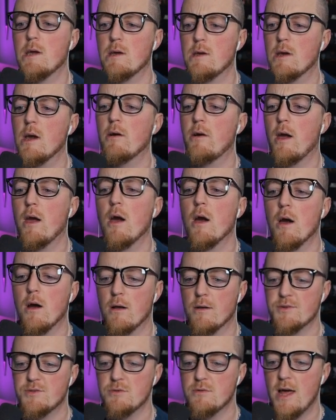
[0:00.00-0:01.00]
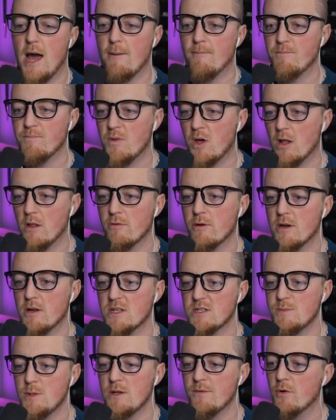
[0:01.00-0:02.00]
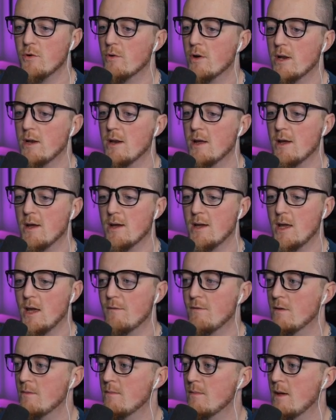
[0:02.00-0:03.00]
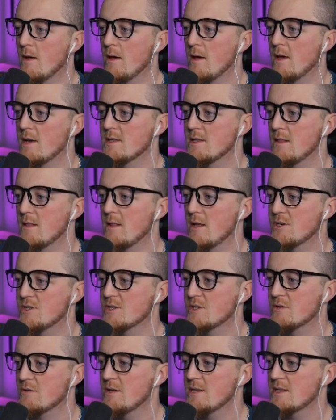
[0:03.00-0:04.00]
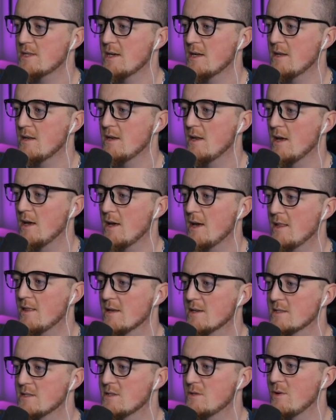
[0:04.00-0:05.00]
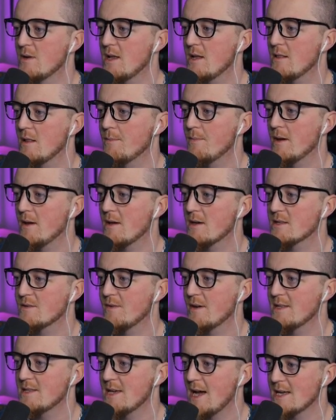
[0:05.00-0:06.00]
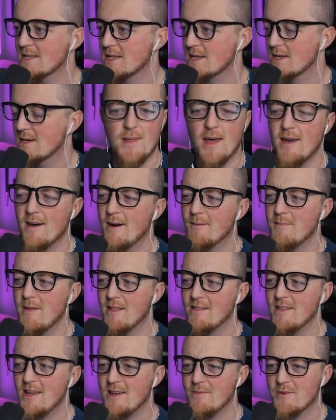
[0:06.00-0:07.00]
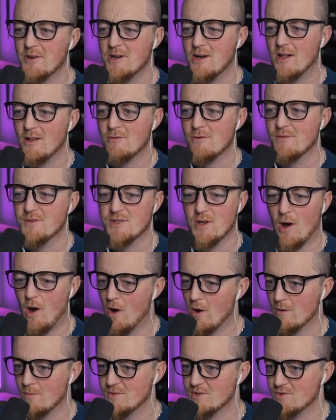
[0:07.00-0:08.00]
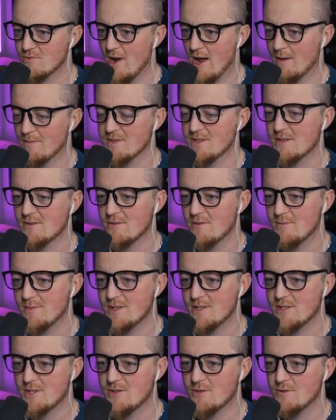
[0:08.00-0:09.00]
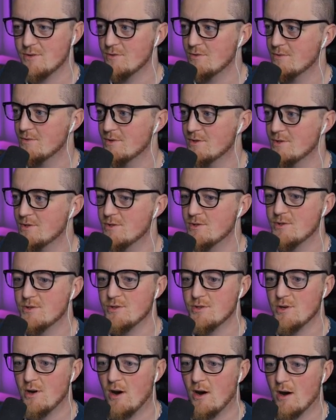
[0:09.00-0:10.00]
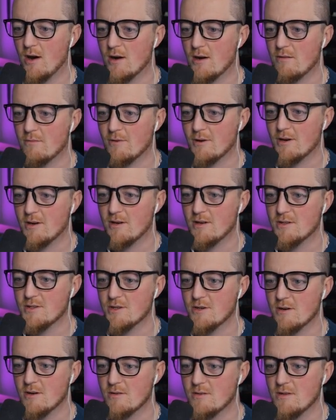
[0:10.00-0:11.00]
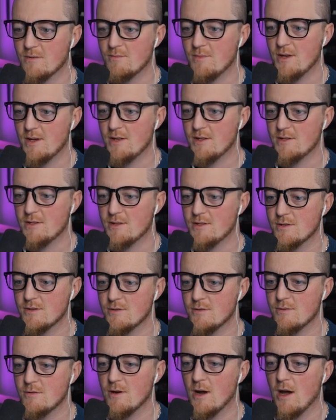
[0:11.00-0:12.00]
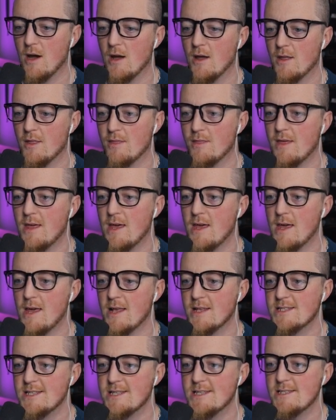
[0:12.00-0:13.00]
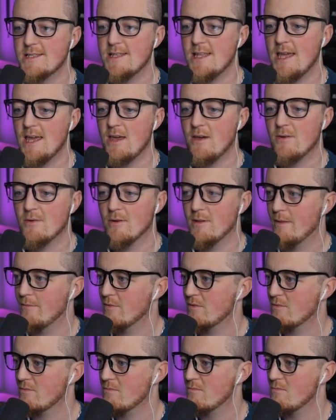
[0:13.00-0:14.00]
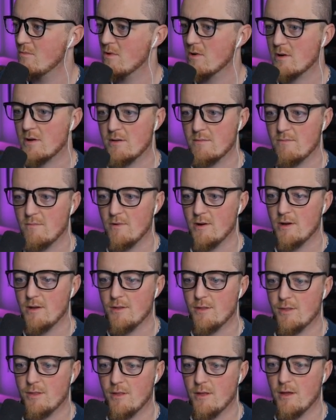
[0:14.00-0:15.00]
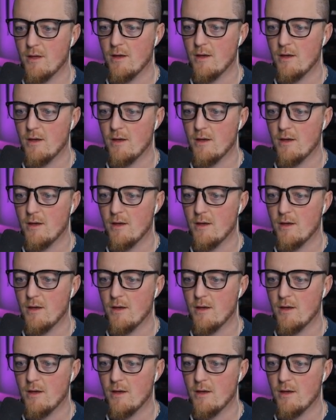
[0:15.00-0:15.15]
Yeah, okay. Let's do that. Color it this beautiful green. Give him his luscious green skin. It doesn't do any clipping. It's fantastic. Not liking the color of those arm straps. They're a little bit too dark. We're going to turn them into the steel that we're working with.